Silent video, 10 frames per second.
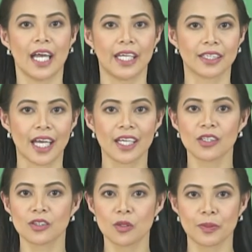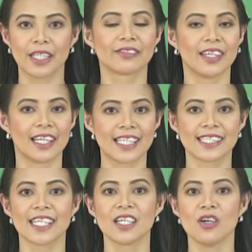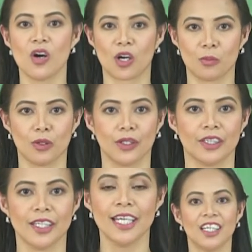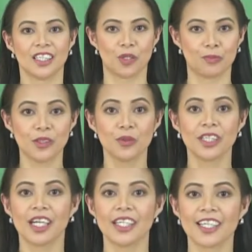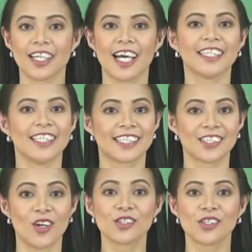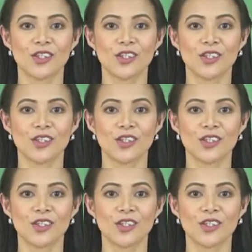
and thyrotropin-releasing hormone. The pituitary gland is also